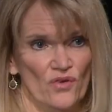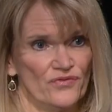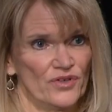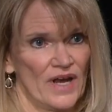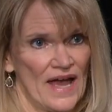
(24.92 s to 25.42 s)

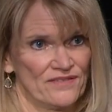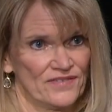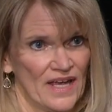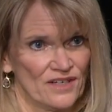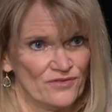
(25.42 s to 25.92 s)
for
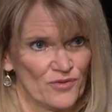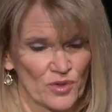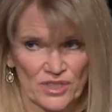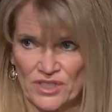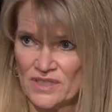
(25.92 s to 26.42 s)
Afghan
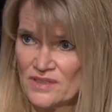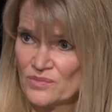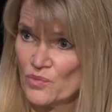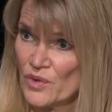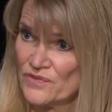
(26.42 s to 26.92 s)
forces.
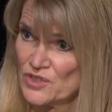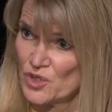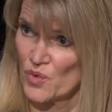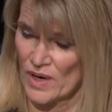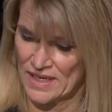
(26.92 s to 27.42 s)
We've
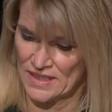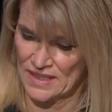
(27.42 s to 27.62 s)
degraded